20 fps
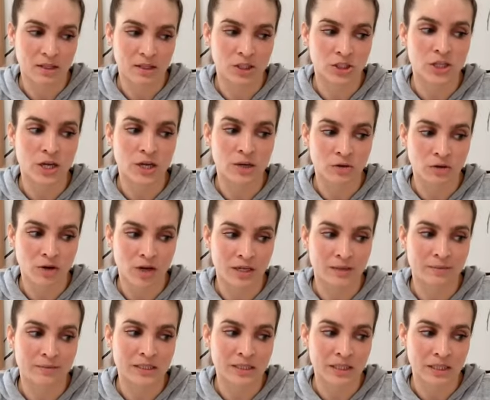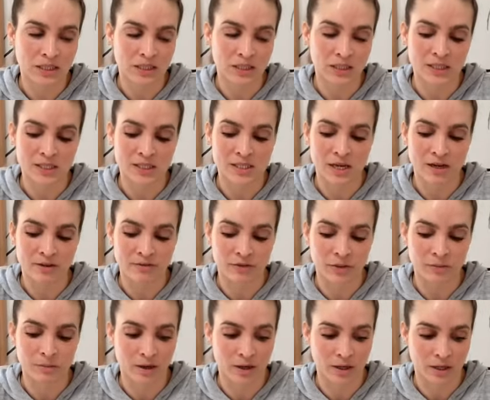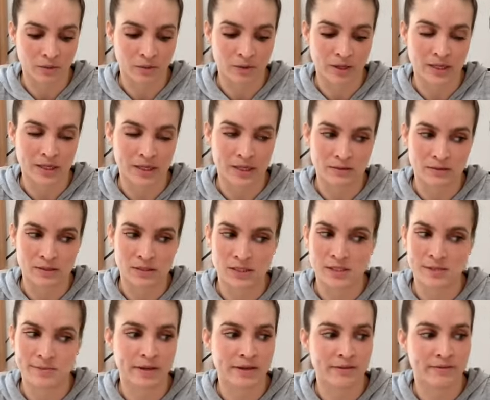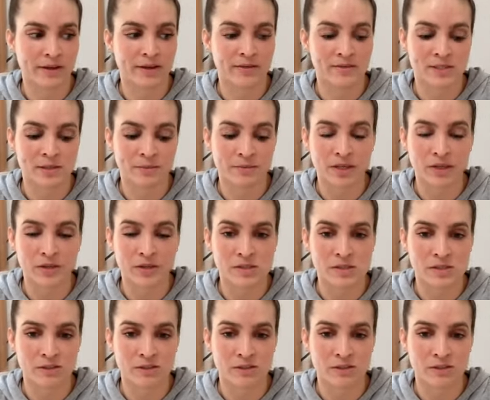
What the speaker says: general recommendation is half your body weight in ounces. But if I have somebody who's